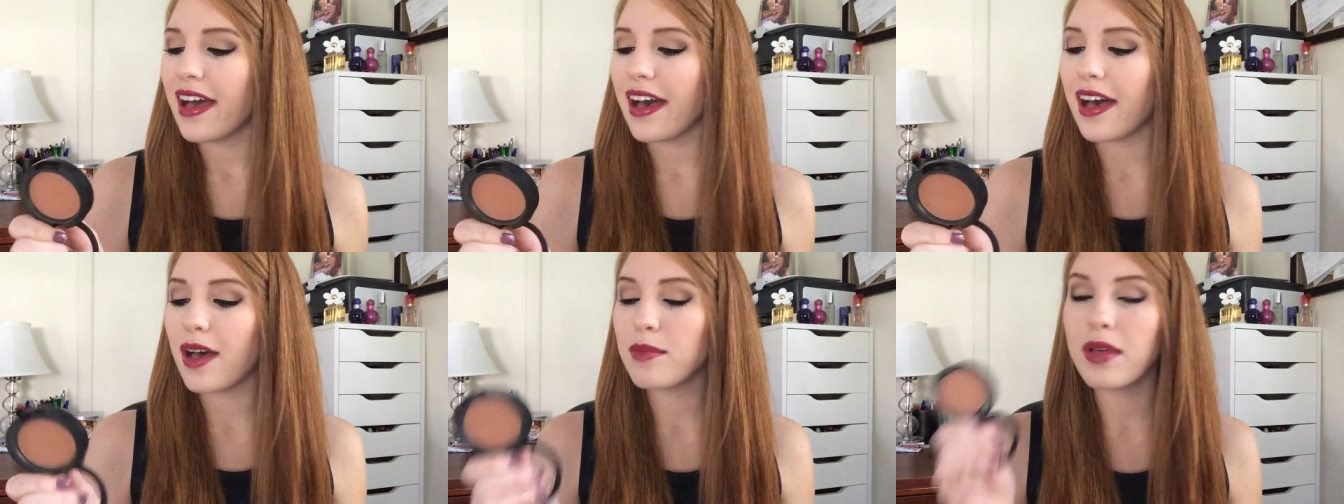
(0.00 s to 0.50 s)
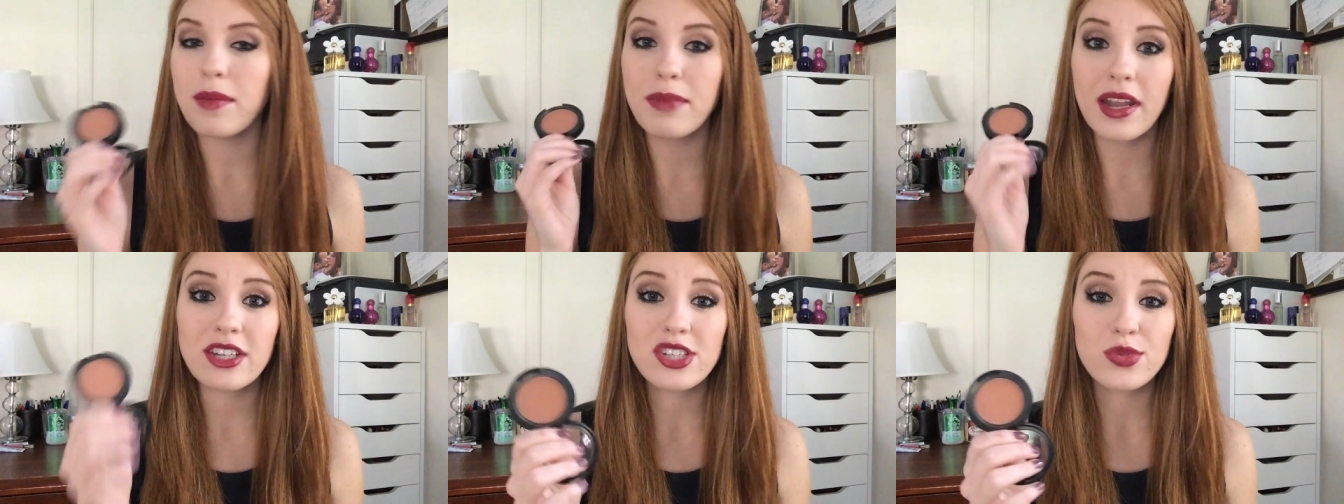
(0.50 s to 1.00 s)
Um,
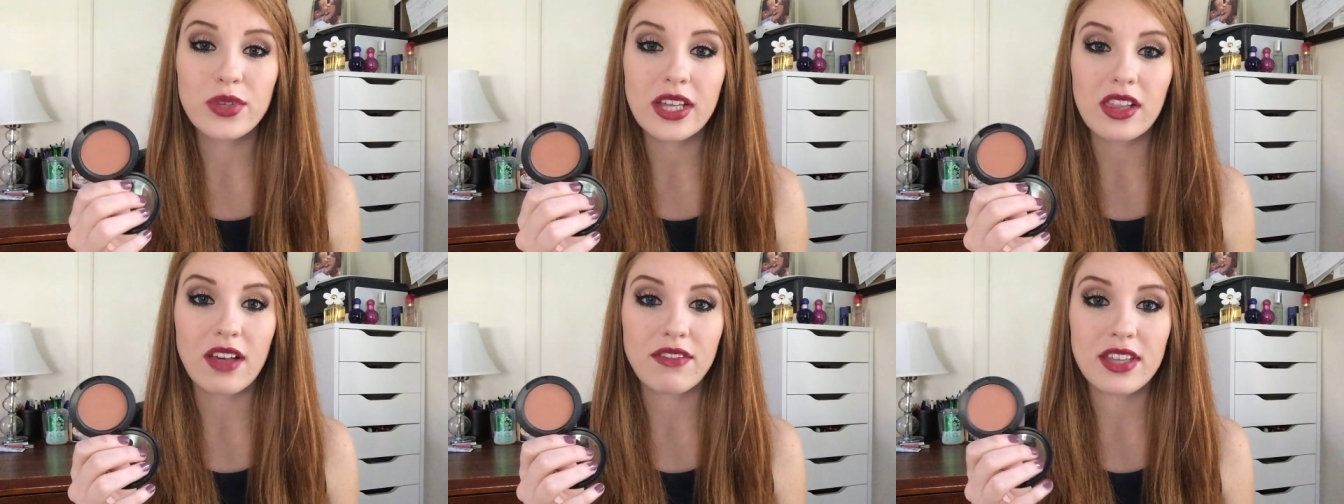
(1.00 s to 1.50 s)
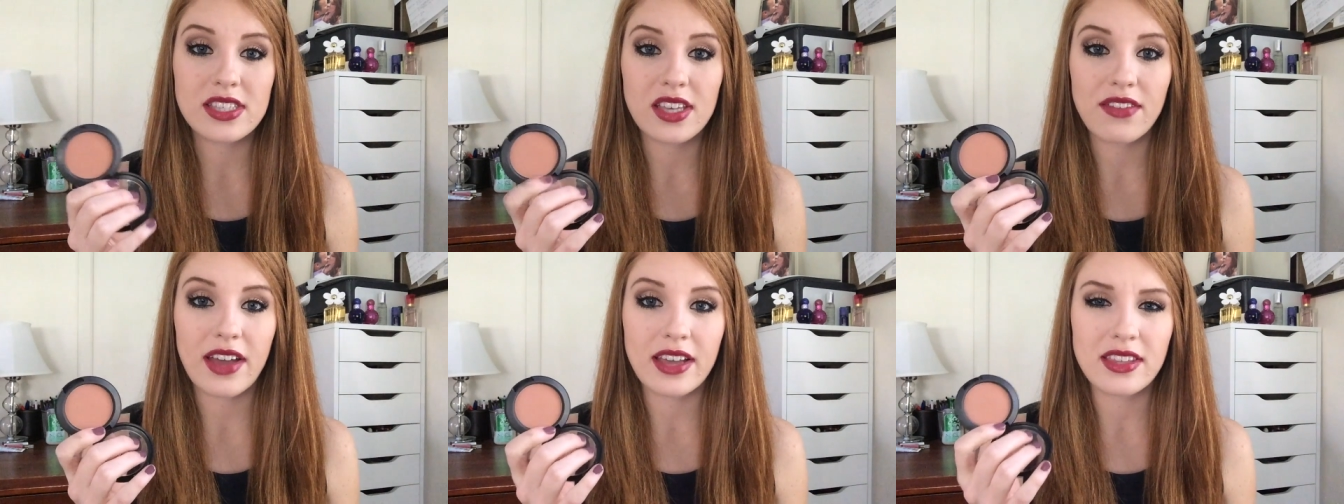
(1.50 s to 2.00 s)
but I just really love this.
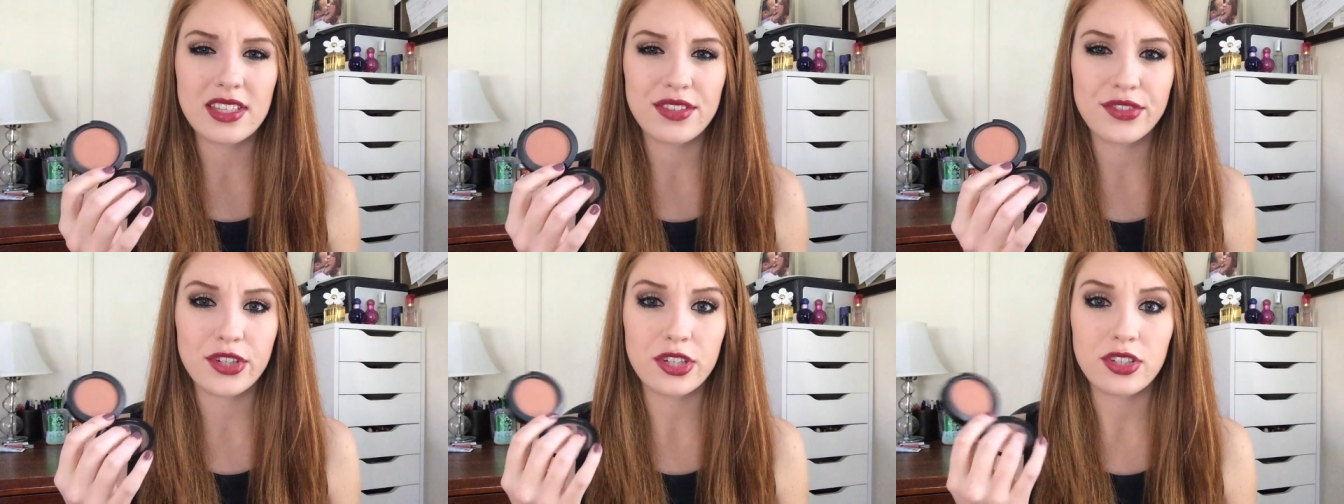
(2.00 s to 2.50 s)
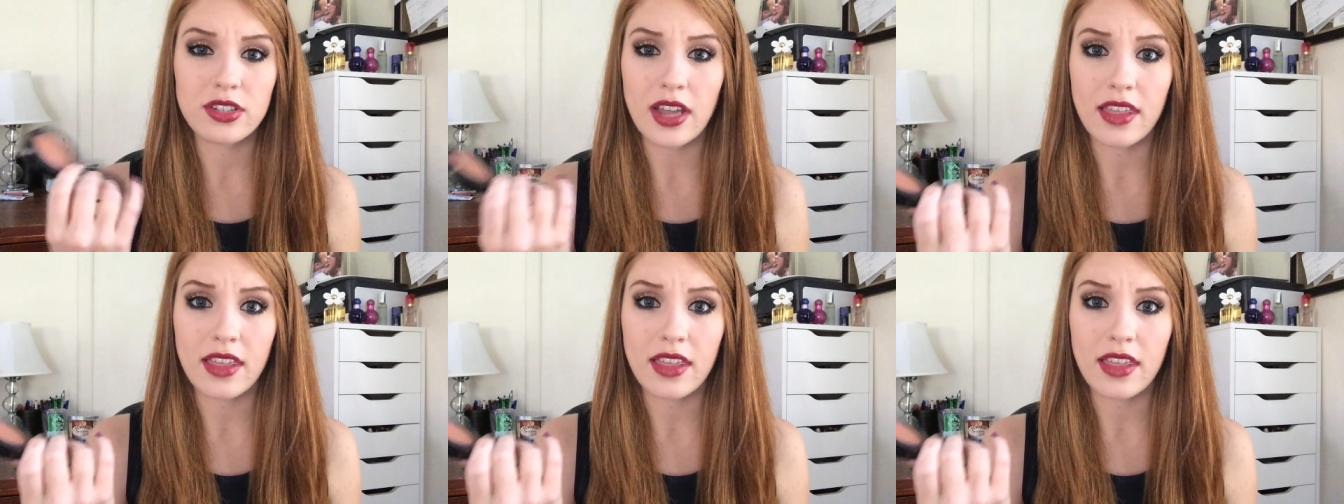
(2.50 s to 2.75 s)
I've had this for,